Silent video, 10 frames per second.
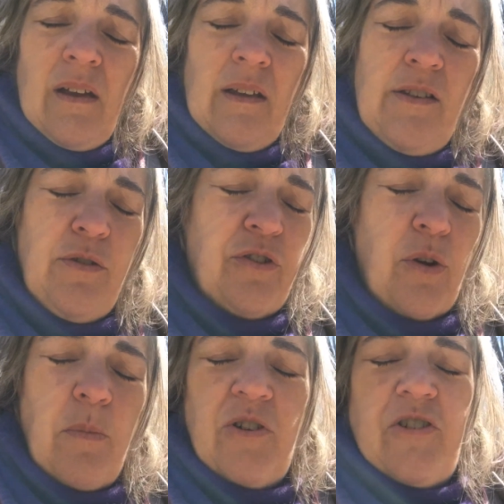They do
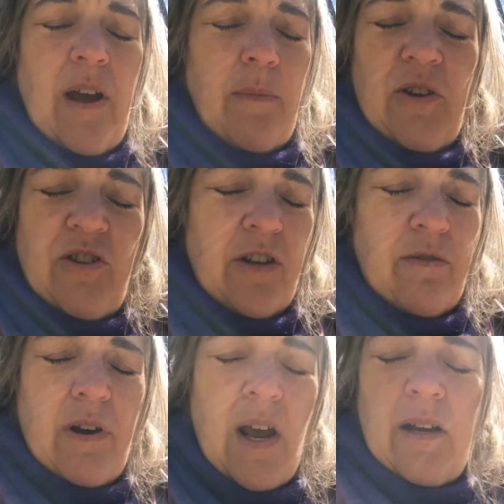so much damage to
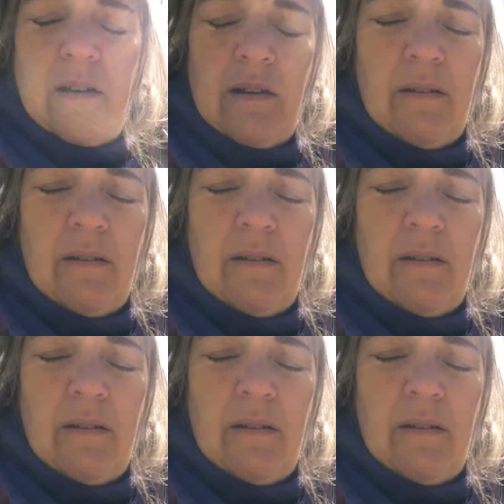their neck.